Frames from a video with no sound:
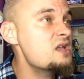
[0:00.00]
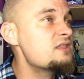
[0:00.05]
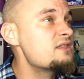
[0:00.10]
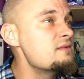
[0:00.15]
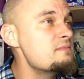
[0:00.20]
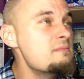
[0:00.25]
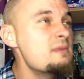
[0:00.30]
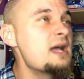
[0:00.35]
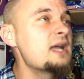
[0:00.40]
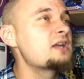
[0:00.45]

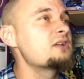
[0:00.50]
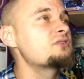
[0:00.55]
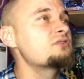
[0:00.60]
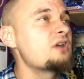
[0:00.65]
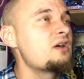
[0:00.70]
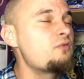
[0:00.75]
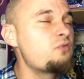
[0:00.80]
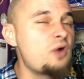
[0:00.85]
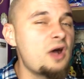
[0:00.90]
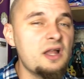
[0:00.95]
the Mega
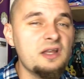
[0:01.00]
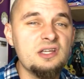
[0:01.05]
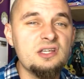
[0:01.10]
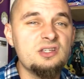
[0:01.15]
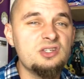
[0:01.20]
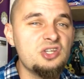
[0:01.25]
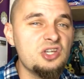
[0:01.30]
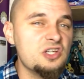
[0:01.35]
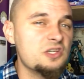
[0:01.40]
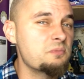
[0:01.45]
Drive one
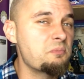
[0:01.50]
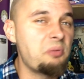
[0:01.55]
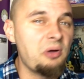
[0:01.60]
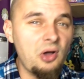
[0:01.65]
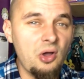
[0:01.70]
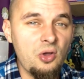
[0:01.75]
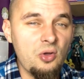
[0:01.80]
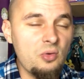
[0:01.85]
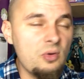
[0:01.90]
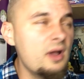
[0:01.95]
is just
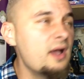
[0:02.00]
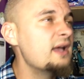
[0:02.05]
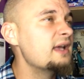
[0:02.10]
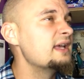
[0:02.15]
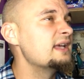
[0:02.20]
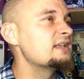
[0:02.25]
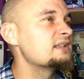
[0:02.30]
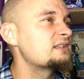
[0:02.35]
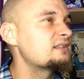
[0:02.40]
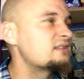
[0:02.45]
poo.
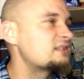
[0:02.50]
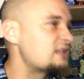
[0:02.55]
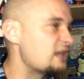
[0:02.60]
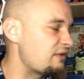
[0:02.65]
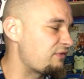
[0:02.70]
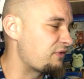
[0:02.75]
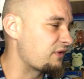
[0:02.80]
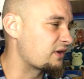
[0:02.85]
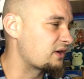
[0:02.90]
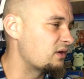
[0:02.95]
It's
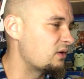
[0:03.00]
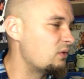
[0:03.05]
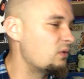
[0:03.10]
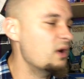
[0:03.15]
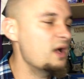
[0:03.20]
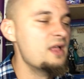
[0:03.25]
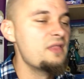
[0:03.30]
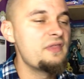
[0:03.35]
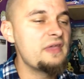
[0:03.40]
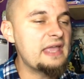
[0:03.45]

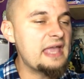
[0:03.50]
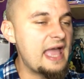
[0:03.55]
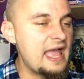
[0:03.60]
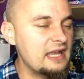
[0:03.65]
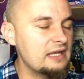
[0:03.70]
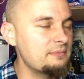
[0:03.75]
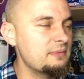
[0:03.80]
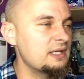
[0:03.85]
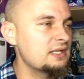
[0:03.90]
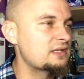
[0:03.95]
difficult. The
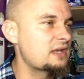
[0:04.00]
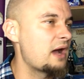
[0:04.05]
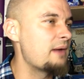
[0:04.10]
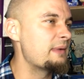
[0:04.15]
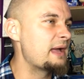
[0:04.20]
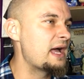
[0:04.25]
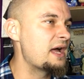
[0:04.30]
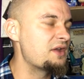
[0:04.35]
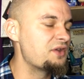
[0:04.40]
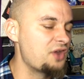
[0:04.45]
enemies
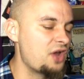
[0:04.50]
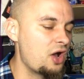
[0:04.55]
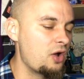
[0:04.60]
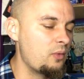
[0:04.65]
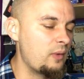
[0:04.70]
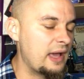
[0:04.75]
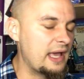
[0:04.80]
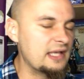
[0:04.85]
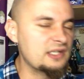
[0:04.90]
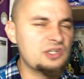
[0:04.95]
come out of
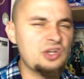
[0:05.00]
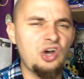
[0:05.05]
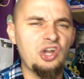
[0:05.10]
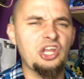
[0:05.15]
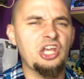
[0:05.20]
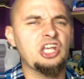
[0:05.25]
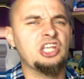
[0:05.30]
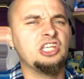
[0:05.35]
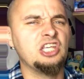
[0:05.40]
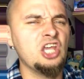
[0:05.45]
nowhere. It's got
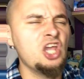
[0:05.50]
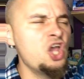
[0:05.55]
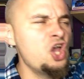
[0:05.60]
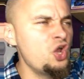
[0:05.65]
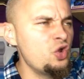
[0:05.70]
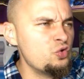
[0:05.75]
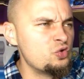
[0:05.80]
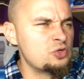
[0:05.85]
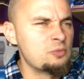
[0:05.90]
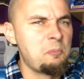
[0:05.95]
a
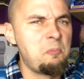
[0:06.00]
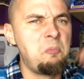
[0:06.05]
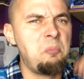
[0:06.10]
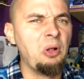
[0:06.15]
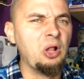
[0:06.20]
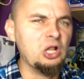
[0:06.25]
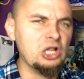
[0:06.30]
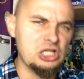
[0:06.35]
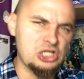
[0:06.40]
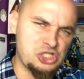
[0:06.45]
huge
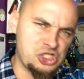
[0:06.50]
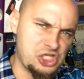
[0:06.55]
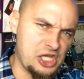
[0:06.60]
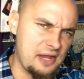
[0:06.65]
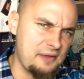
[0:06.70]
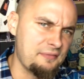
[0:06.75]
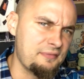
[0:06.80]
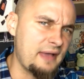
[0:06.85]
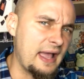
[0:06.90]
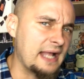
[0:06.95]

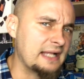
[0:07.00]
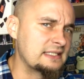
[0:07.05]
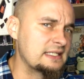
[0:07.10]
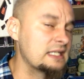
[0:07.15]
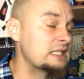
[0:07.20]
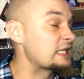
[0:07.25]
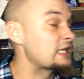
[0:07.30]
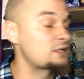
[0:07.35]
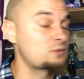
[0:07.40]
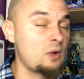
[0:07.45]
bullshit
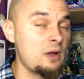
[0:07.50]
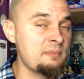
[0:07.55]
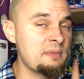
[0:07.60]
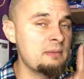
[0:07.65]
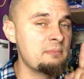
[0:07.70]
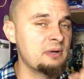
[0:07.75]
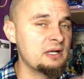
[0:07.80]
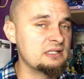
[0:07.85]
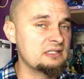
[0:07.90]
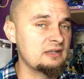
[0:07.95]
factor. That's what I
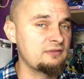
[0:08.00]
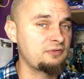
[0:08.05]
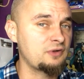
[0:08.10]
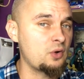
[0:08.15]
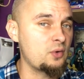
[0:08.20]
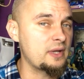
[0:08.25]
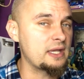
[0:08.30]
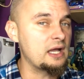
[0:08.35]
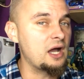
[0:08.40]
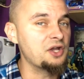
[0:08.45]
mean by
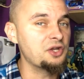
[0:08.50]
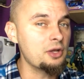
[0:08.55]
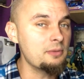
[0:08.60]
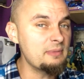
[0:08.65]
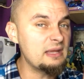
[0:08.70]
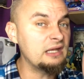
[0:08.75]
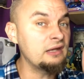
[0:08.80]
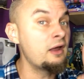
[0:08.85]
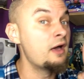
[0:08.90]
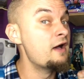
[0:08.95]
difficulty. I don't
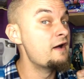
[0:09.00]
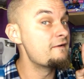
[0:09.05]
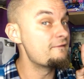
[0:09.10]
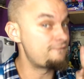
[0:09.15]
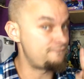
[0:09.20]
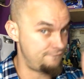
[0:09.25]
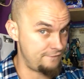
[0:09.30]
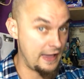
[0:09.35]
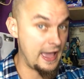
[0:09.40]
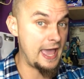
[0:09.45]
mean
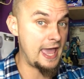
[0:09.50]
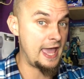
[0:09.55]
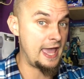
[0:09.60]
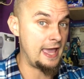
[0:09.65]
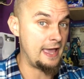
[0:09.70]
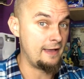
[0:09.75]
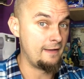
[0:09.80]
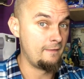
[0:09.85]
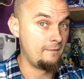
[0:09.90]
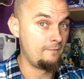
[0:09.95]
fair